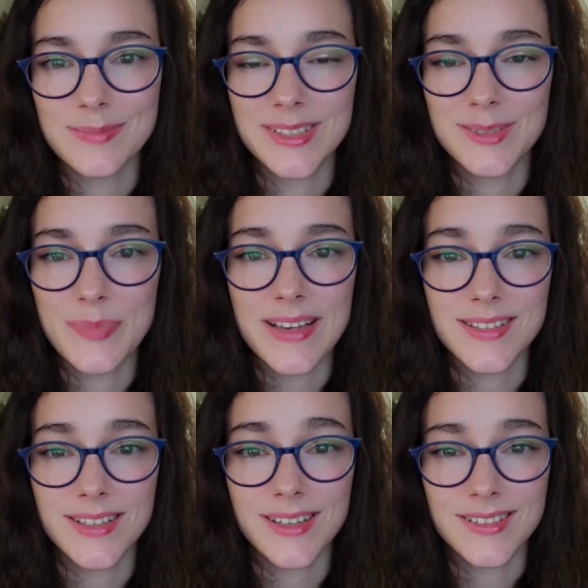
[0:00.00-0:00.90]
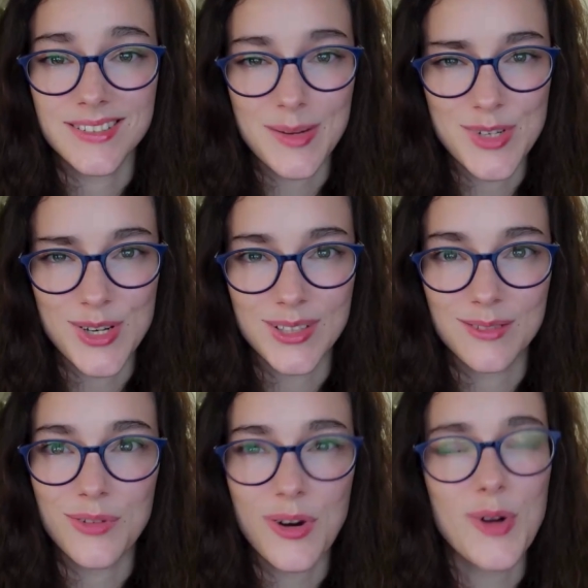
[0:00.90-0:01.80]
it's basic
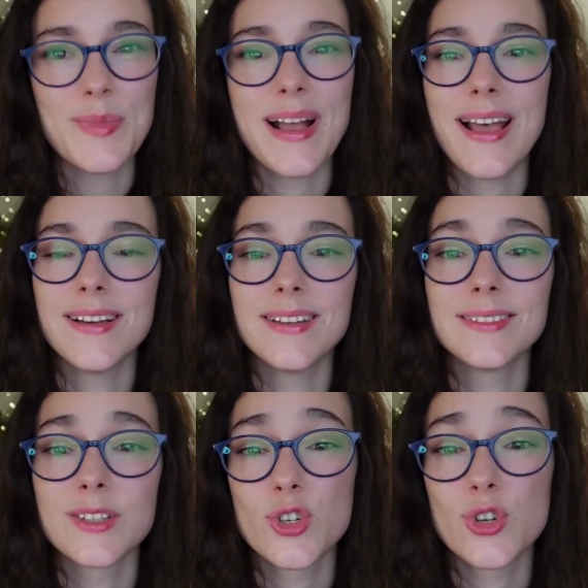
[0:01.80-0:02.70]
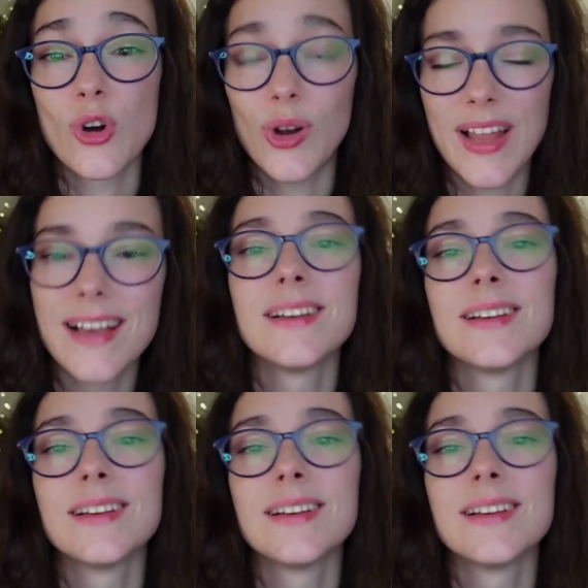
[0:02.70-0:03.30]
subjective form, and szkole